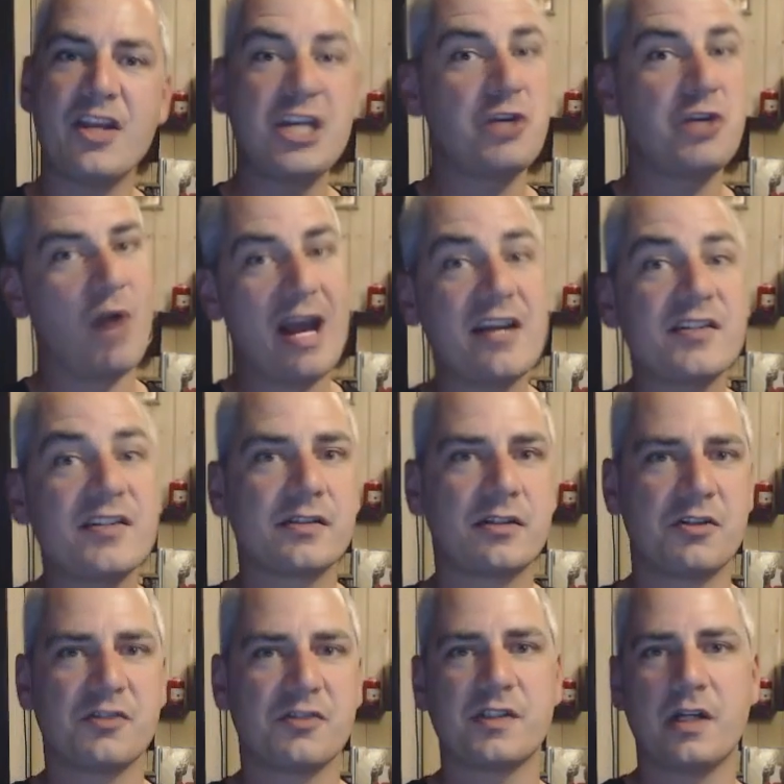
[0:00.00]
the US,
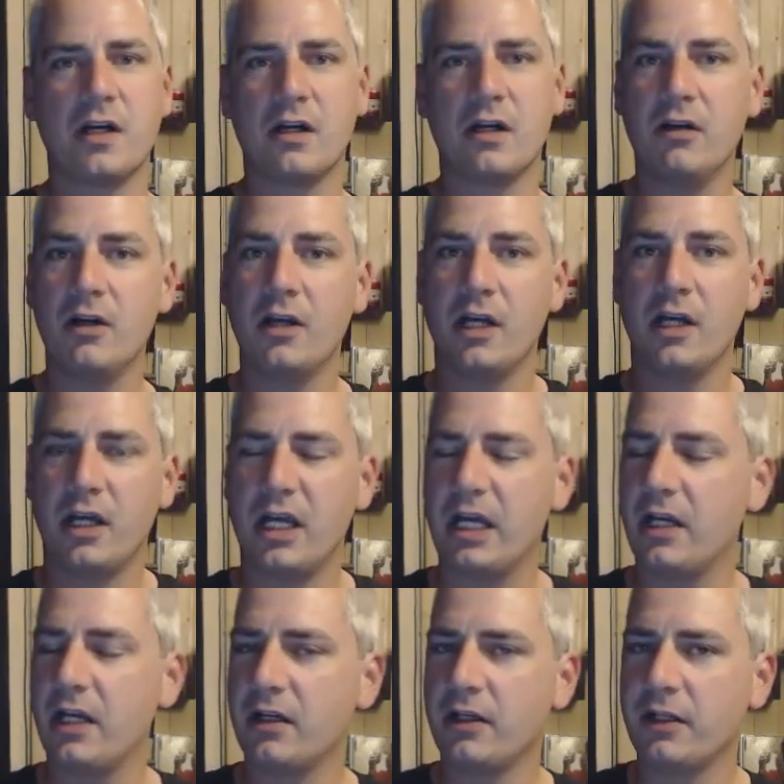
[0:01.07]
because
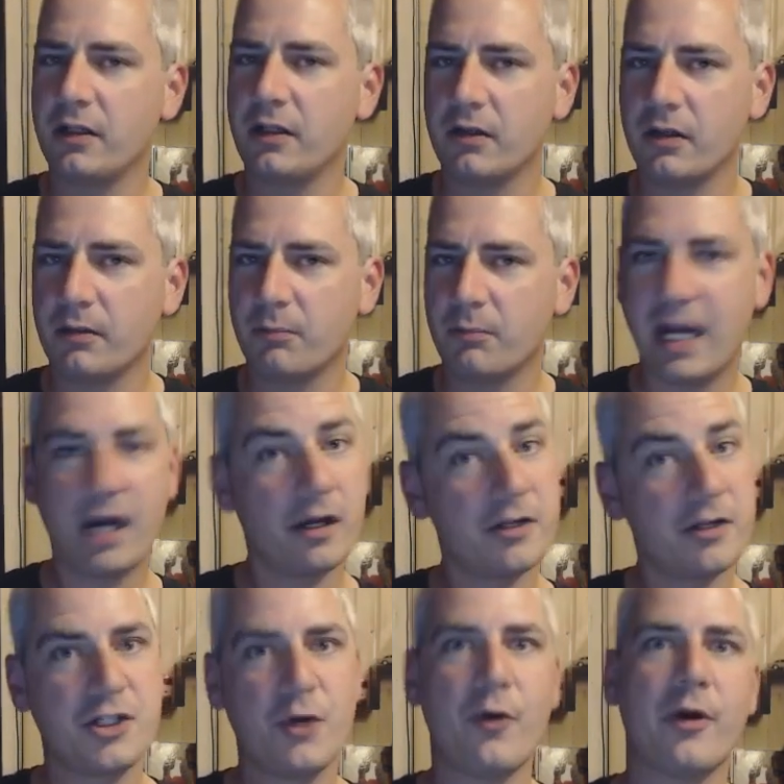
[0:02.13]

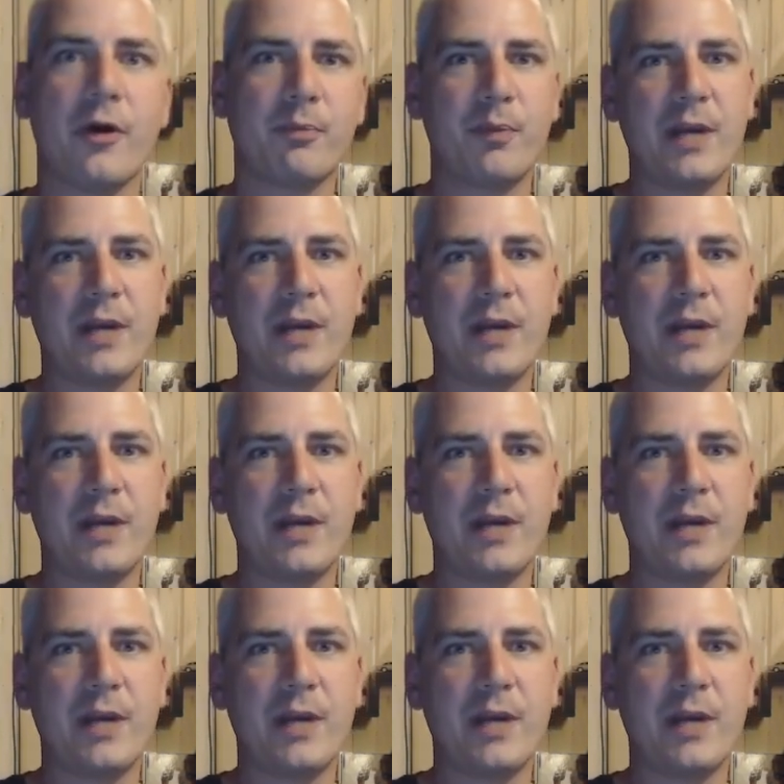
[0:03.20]
mainland Europe,